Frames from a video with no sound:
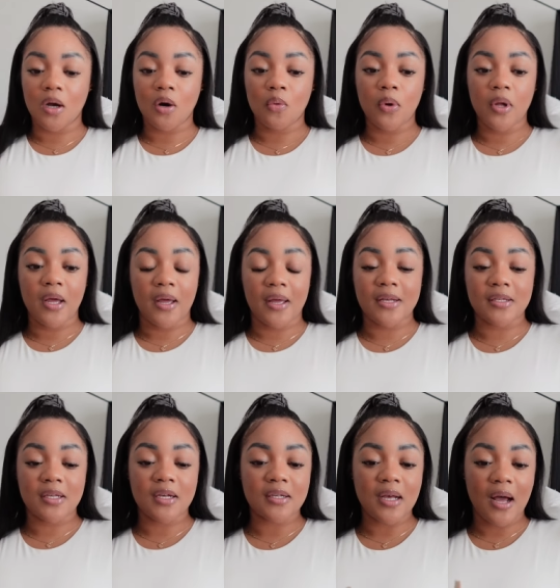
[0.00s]
we it
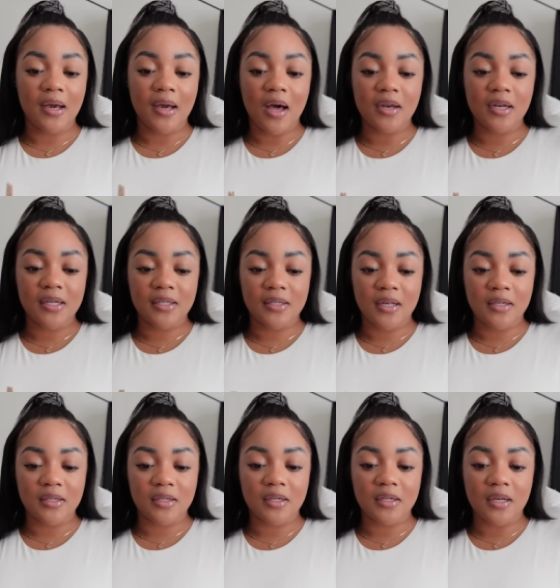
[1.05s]
says iconic
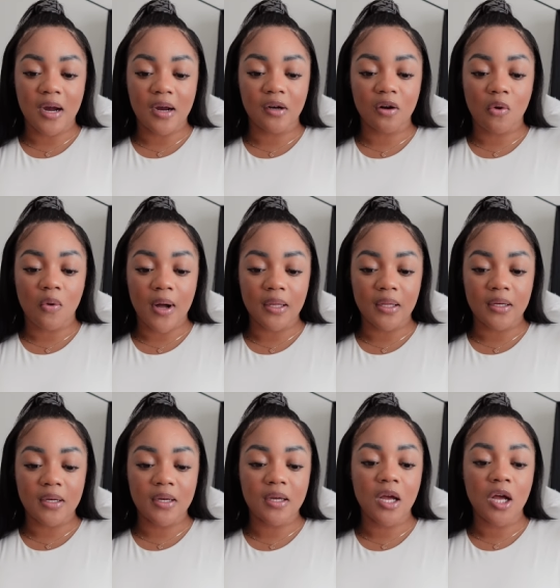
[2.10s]
scents designer
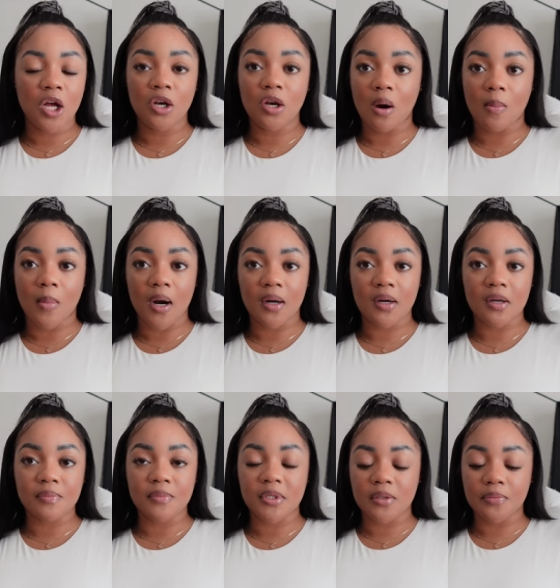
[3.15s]
quality no
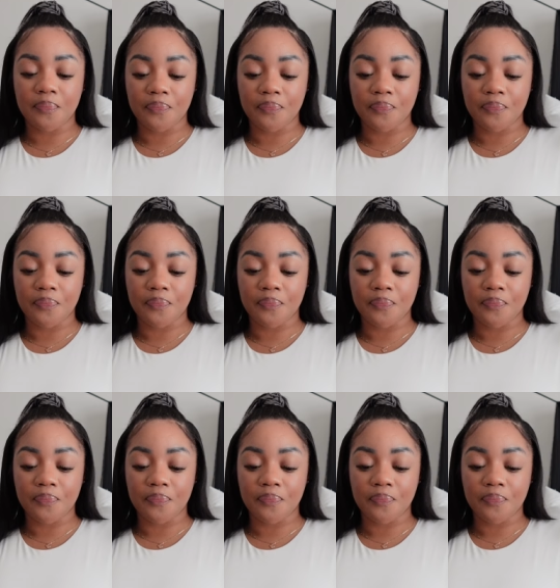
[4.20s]
markups